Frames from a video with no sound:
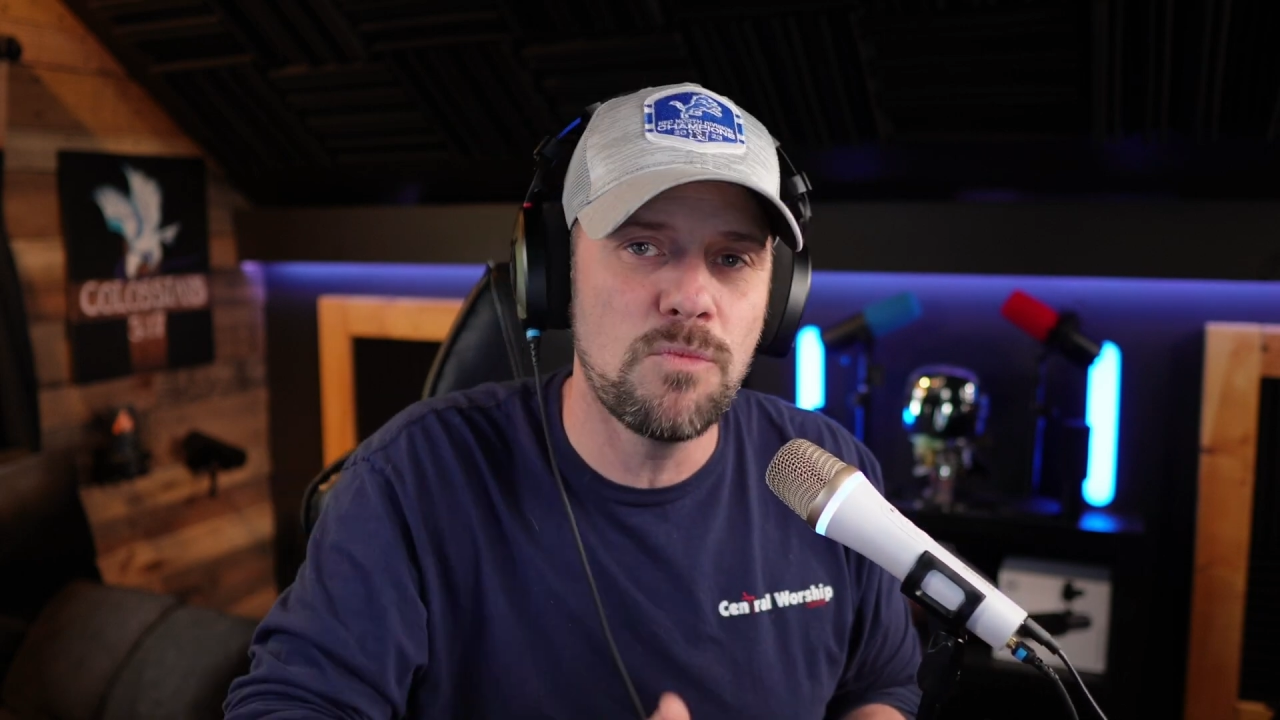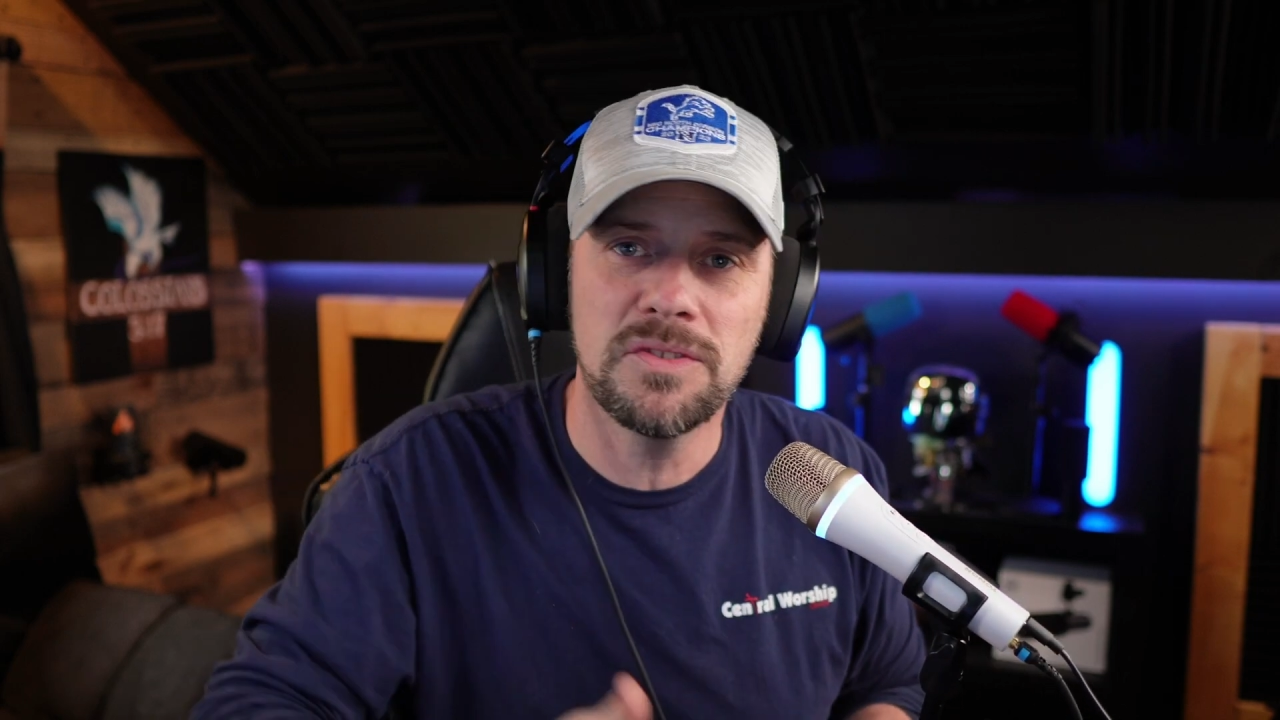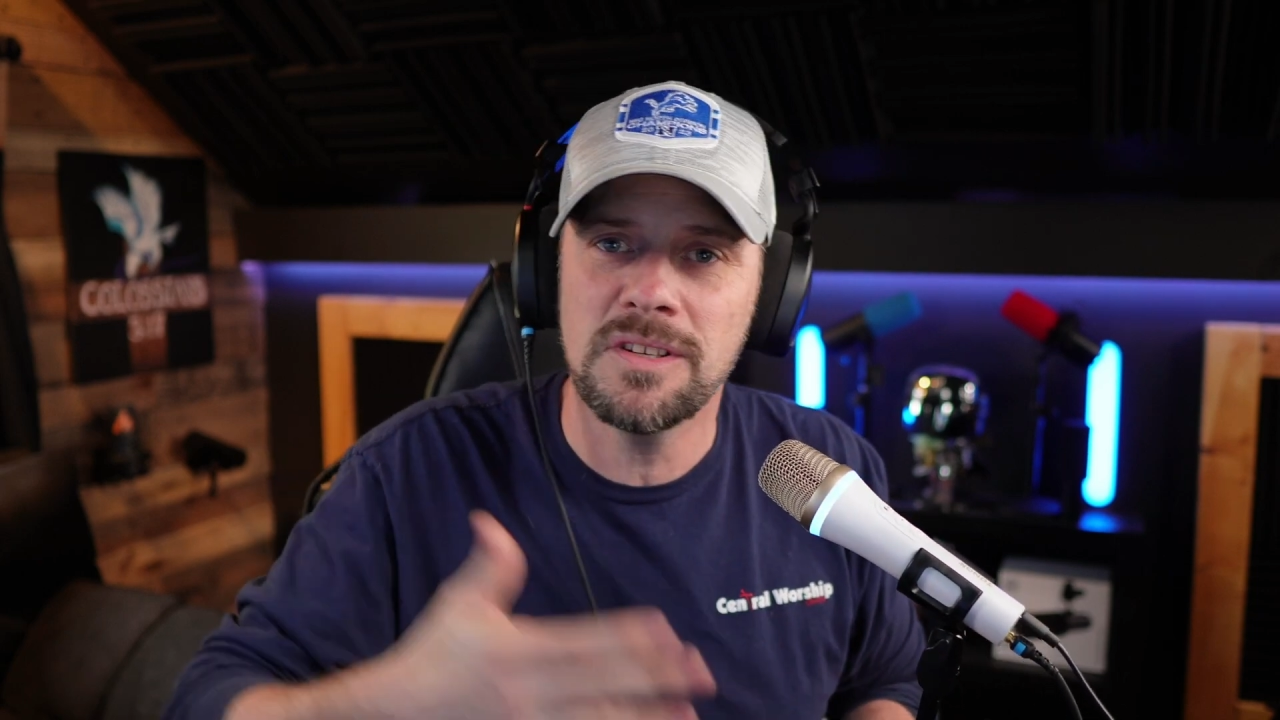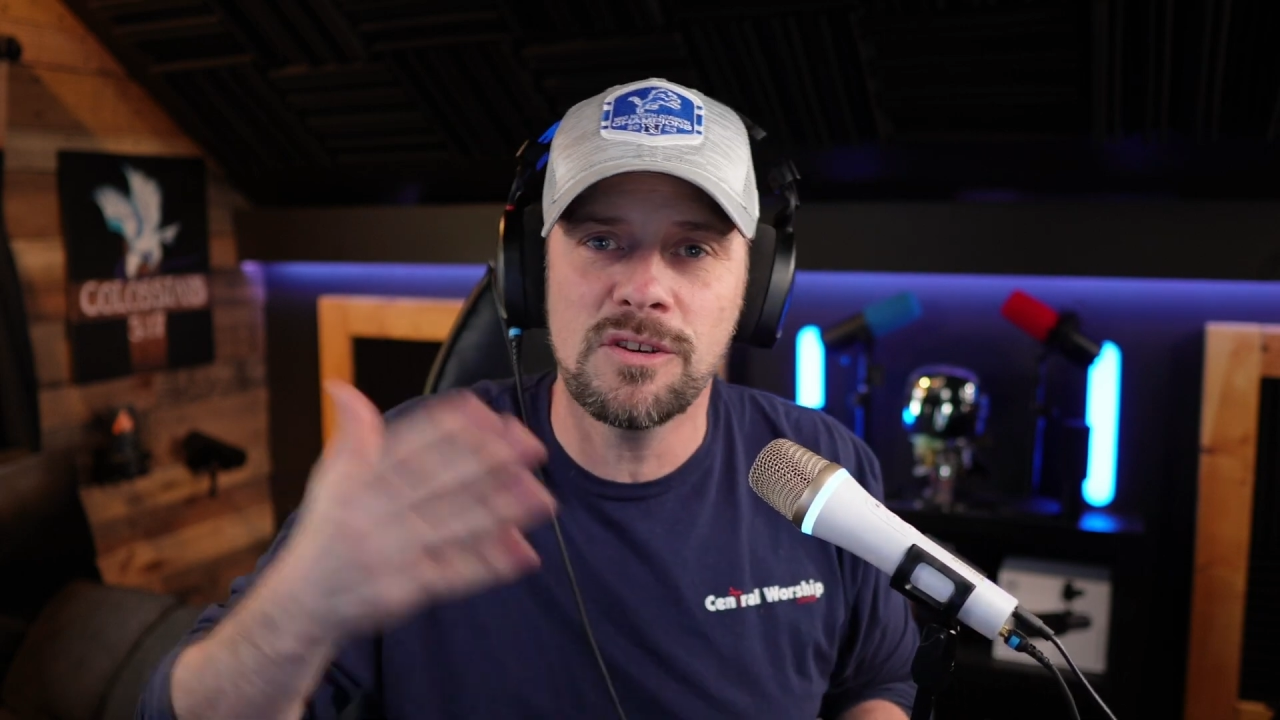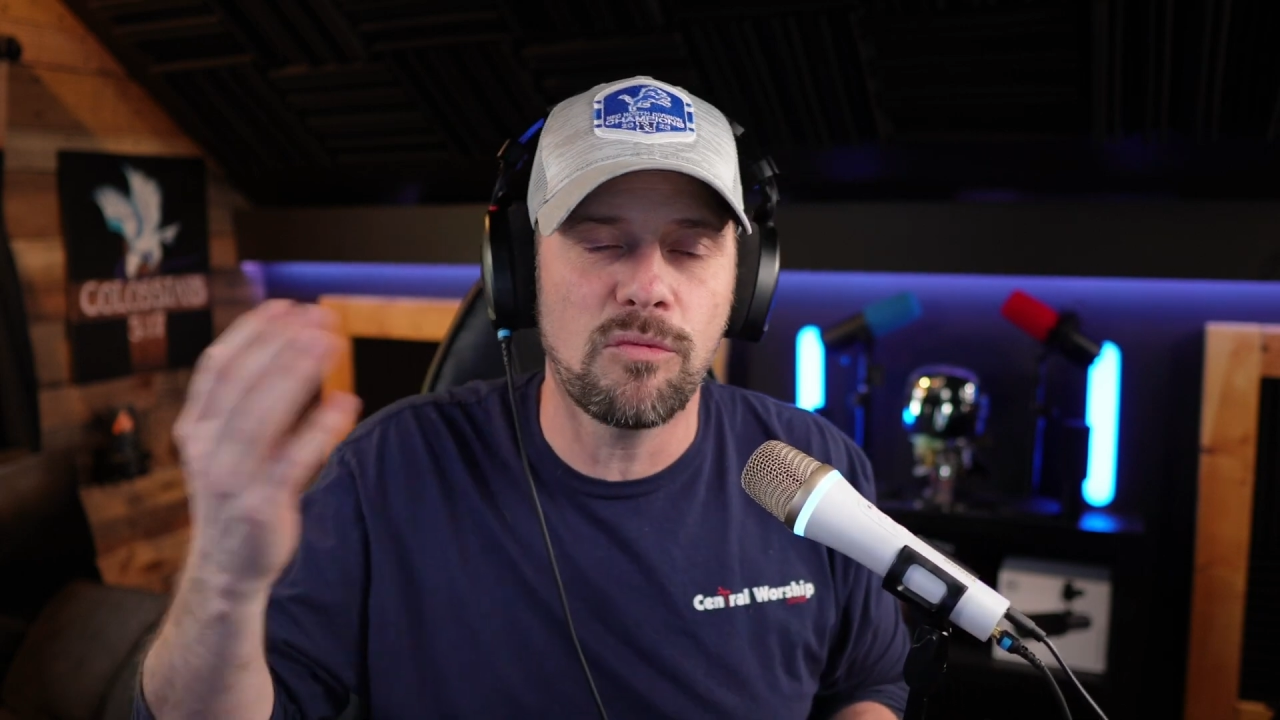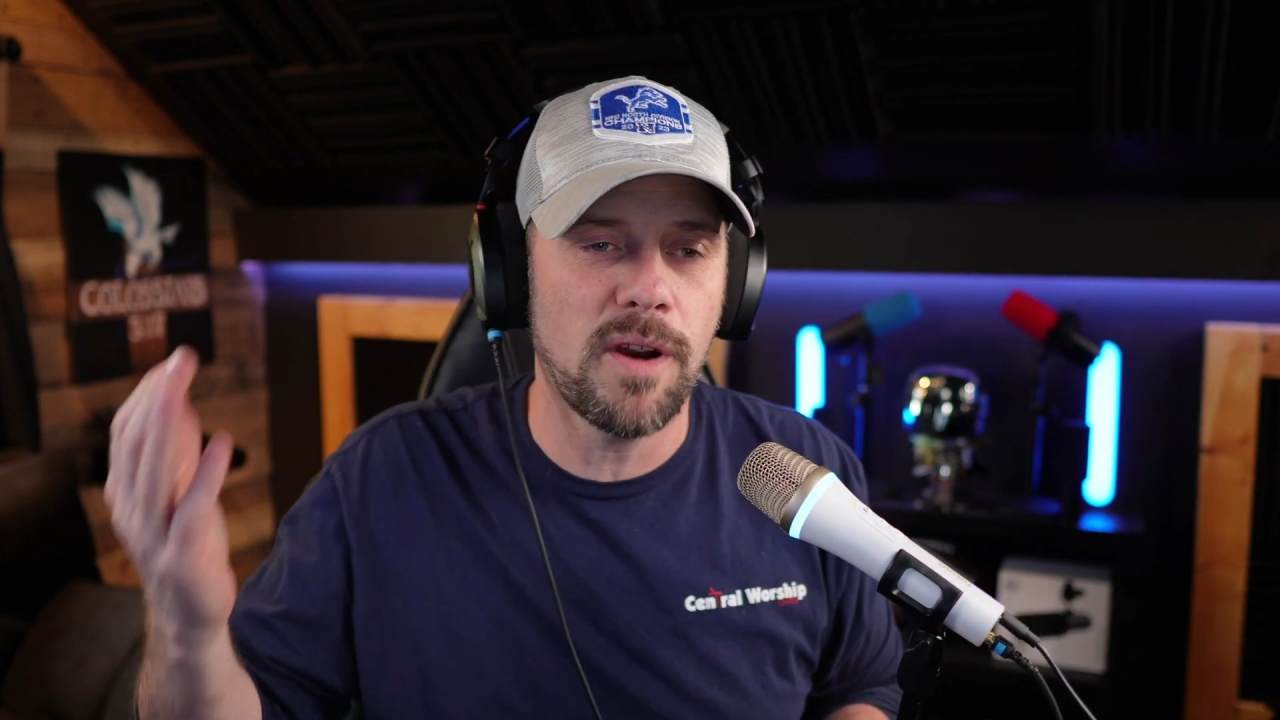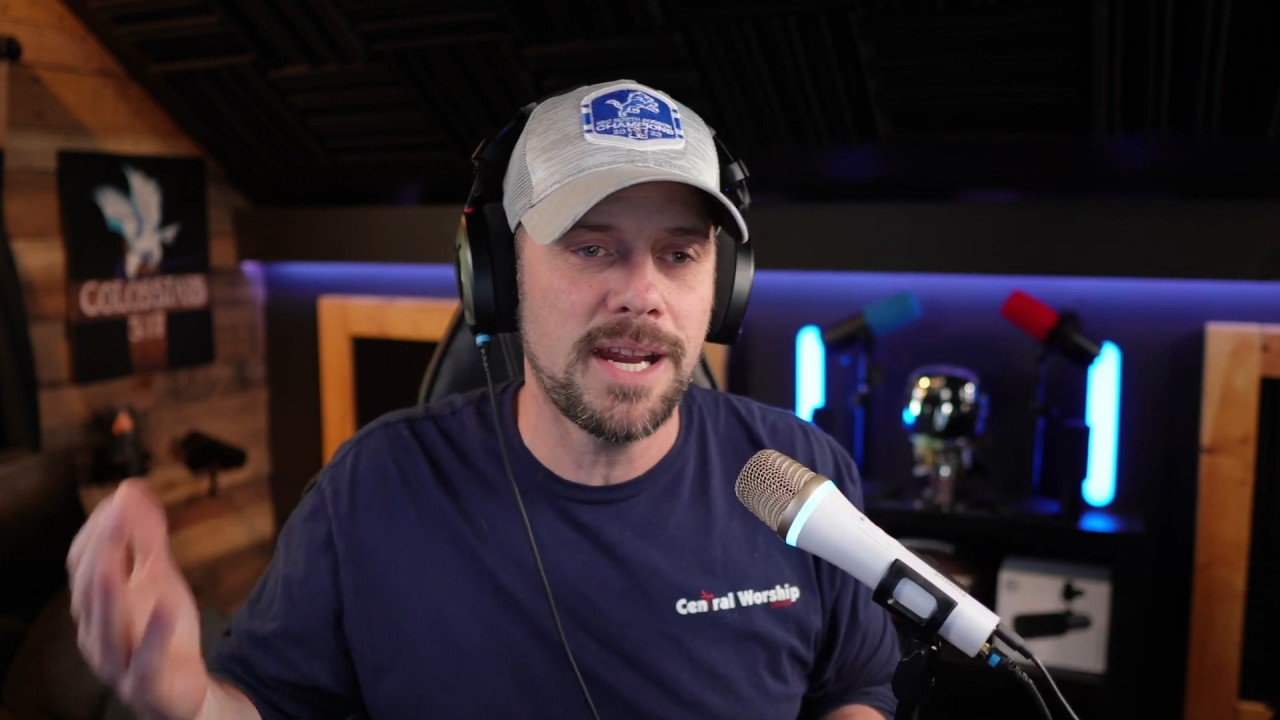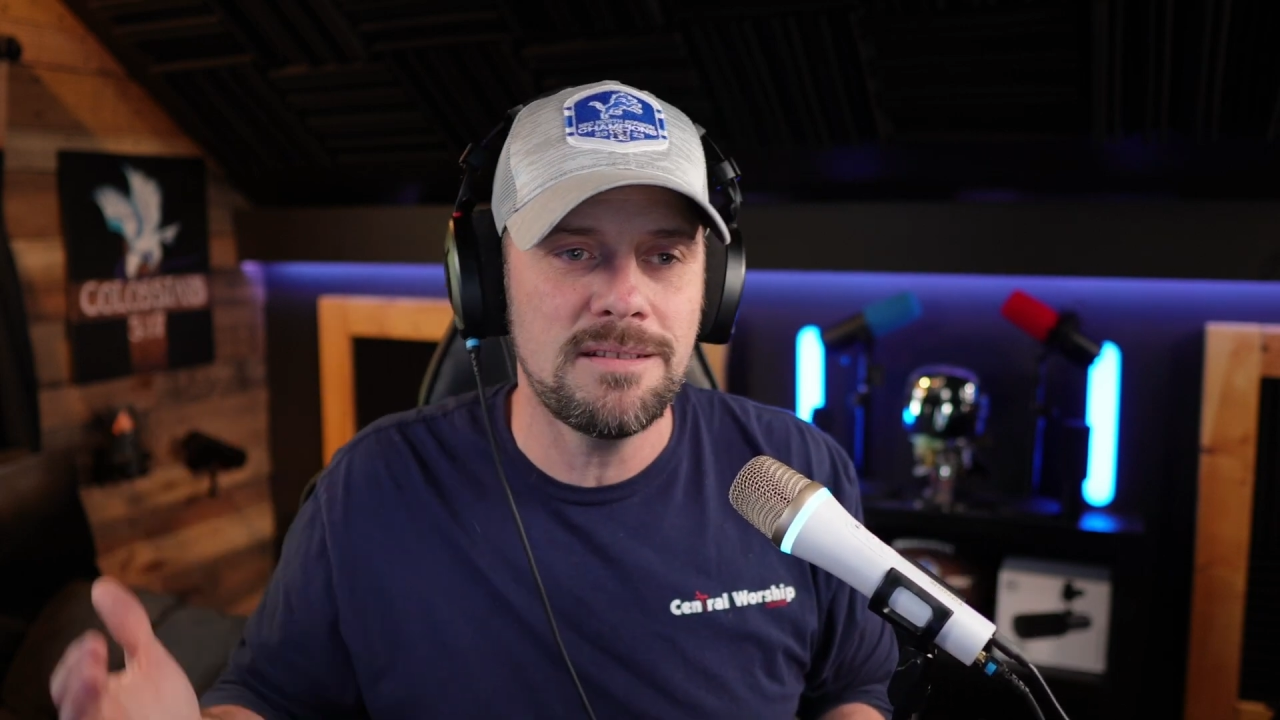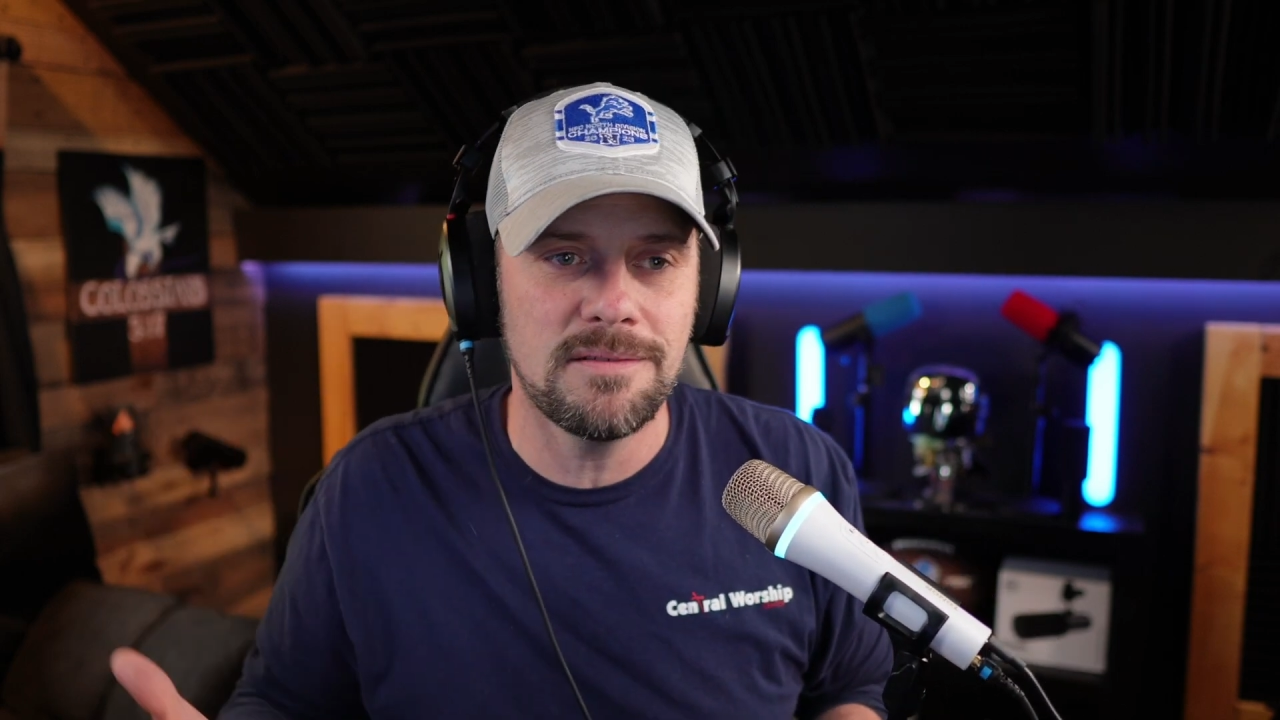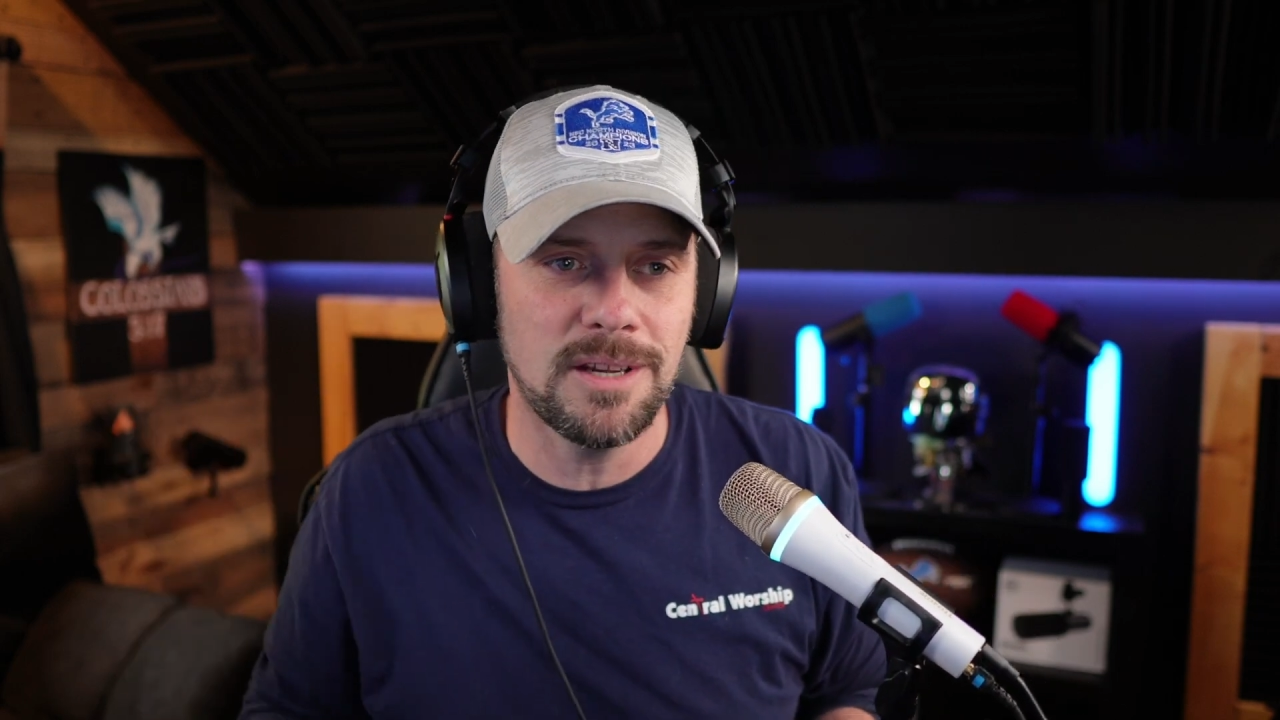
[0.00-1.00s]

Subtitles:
wasn't great.